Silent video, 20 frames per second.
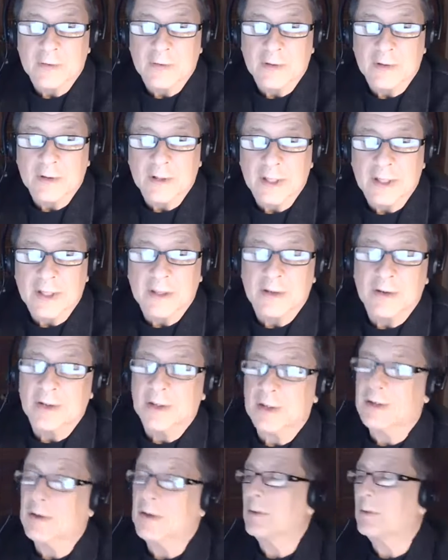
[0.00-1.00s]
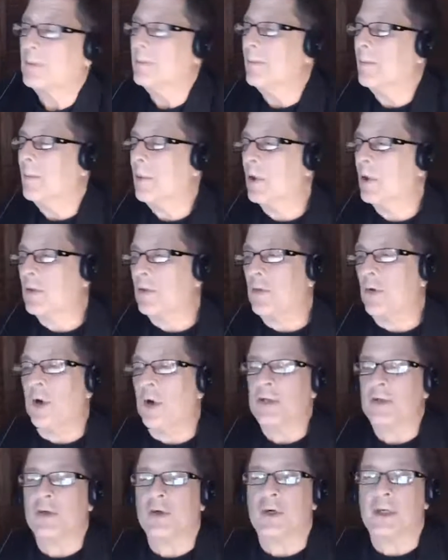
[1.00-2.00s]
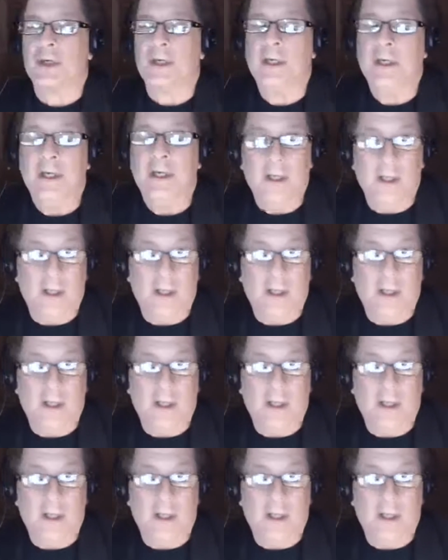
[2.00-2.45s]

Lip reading: or our thoughts on